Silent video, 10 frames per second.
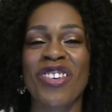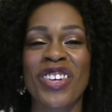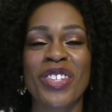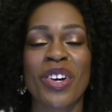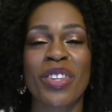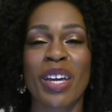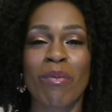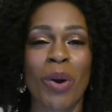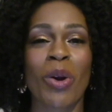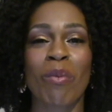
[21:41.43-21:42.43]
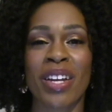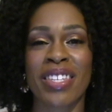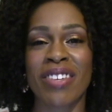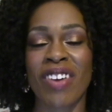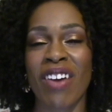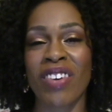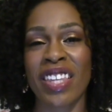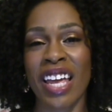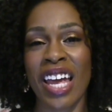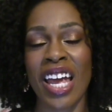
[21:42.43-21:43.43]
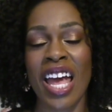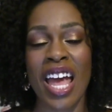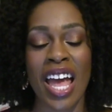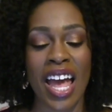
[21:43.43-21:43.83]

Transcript: Focus on the impermanence of everything